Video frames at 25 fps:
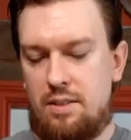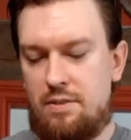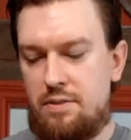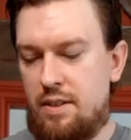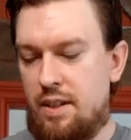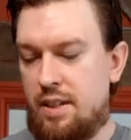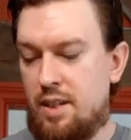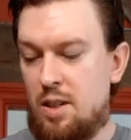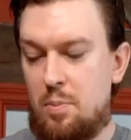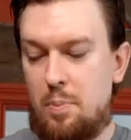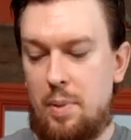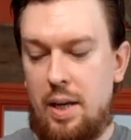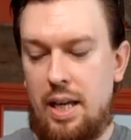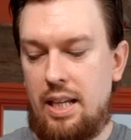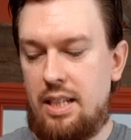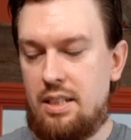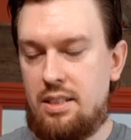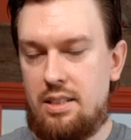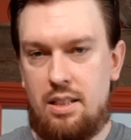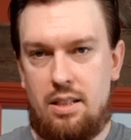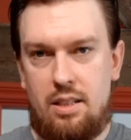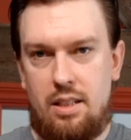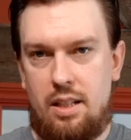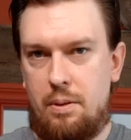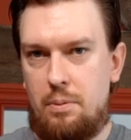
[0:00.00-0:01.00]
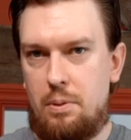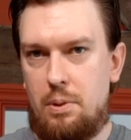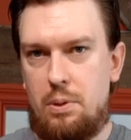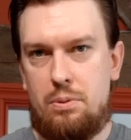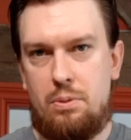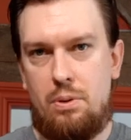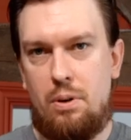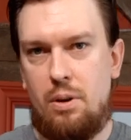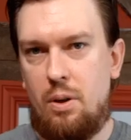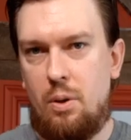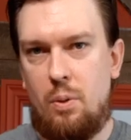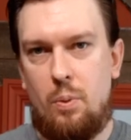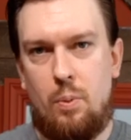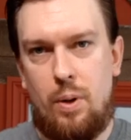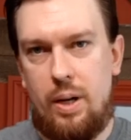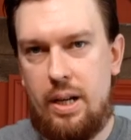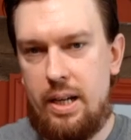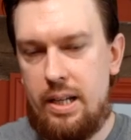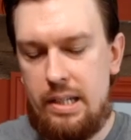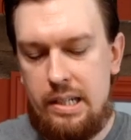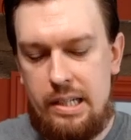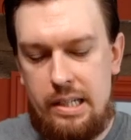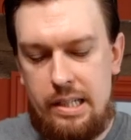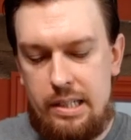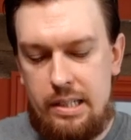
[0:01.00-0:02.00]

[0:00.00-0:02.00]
to find a piece that they were throwing away.